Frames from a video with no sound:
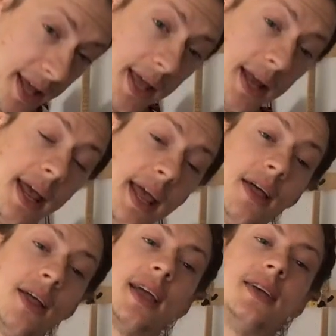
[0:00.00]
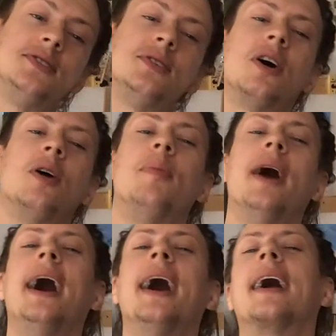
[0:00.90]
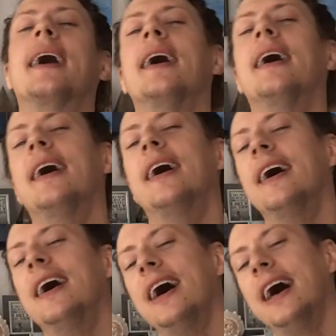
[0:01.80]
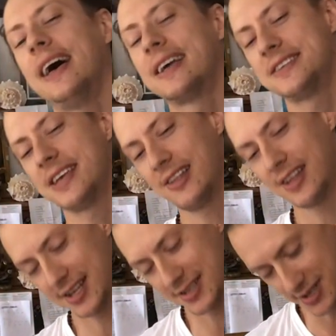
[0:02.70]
inhaling as you go back, exhaling as you